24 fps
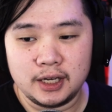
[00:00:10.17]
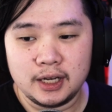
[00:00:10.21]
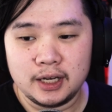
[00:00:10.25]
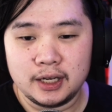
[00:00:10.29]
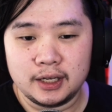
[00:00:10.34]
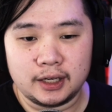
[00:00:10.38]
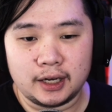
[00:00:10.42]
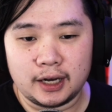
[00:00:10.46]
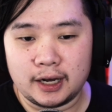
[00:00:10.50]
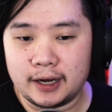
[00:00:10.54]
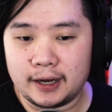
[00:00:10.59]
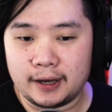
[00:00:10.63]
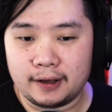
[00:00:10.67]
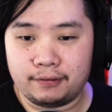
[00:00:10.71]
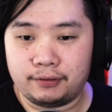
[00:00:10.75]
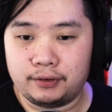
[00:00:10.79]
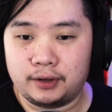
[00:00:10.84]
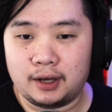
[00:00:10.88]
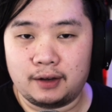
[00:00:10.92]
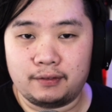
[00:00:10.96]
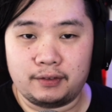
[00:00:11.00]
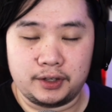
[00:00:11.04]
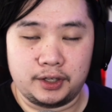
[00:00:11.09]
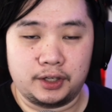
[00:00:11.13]
If you have
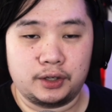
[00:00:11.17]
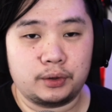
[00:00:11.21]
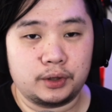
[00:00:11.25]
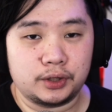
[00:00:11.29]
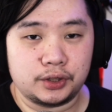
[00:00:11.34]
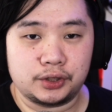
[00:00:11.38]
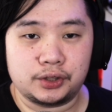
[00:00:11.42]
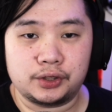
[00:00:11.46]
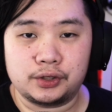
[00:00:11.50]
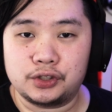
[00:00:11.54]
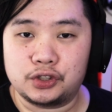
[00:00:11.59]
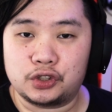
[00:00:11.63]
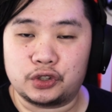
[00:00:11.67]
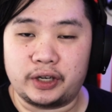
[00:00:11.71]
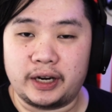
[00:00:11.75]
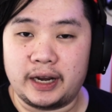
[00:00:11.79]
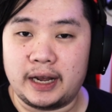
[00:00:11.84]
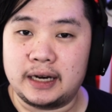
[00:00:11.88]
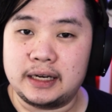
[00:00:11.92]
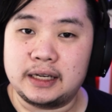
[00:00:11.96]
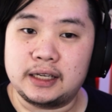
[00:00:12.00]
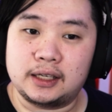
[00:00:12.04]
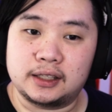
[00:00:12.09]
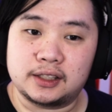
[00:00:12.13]
any questions or
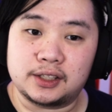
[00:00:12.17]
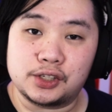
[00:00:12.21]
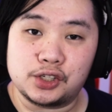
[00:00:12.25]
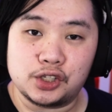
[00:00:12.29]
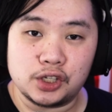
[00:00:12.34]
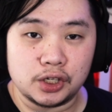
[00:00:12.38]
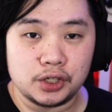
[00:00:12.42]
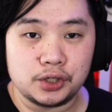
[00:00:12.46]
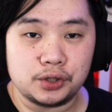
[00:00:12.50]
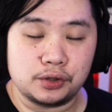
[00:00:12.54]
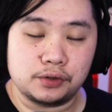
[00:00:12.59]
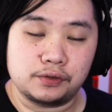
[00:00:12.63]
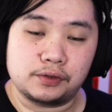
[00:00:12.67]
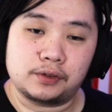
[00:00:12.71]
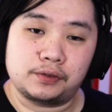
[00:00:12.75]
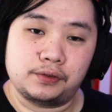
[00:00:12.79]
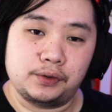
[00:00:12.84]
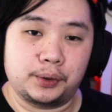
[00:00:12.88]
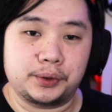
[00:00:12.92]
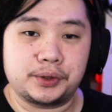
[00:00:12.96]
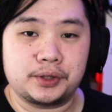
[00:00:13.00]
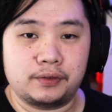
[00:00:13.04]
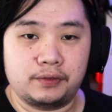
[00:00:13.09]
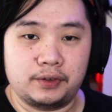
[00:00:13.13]
any suggestions for
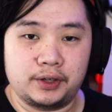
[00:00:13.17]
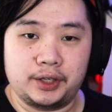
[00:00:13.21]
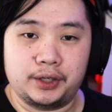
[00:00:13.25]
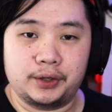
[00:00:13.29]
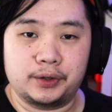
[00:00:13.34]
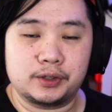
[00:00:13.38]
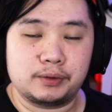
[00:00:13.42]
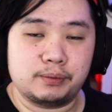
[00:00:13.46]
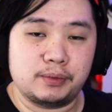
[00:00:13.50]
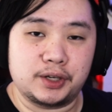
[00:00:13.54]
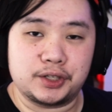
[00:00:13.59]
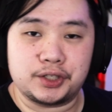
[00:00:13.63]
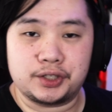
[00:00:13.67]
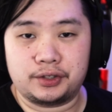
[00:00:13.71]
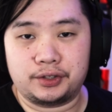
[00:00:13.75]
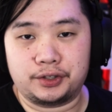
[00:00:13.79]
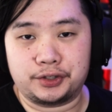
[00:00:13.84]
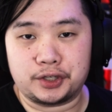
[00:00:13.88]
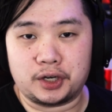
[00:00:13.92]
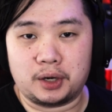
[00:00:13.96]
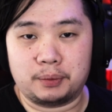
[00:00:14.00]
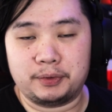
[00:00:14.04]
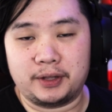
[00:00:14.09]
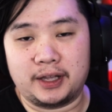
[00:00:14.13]
future videos, make sure to
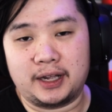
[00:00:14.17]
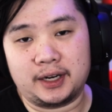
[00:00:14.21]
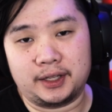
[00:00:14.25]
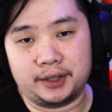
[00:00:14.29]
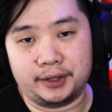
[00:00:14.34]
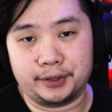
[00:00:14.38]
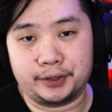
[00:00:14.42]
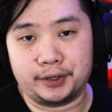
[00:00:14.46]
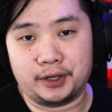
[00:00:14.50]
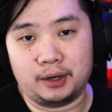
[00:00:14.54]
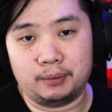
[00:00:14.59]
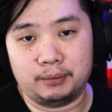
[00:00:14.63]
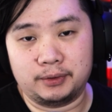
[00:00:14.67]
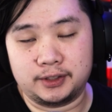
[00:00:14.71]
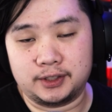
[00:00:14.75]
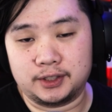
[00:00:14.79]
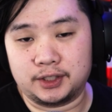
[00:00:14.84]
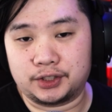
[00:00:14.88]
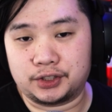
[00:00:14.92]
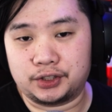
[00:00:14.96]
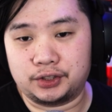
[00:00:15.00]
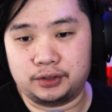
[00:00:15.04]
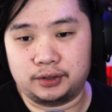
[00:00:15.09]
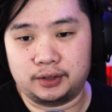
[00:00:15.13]
drop that in the comment
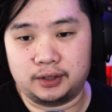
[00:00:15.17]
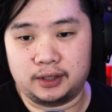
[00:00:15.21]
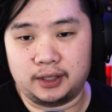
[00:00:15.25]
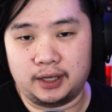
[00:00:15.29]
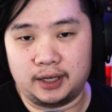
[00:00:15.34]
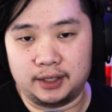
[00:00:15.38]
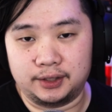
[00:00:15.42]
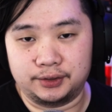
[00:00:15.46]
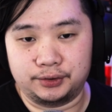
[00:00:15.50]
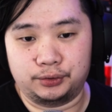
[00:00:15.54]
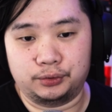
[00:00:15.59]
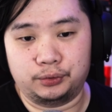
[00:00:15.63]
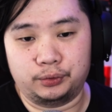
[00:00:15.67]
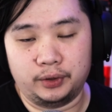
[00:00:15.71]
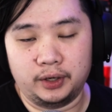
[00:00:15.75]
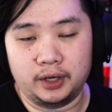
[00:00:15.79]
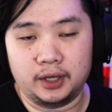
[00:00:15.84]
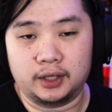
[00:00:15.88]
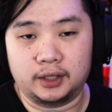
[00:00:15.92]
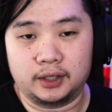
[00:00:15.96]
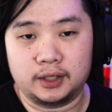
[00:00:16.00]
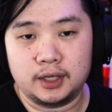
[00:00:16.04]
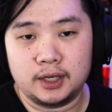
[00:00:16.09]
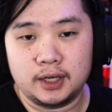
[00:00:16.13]
section as
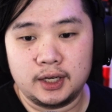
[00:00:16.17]
well.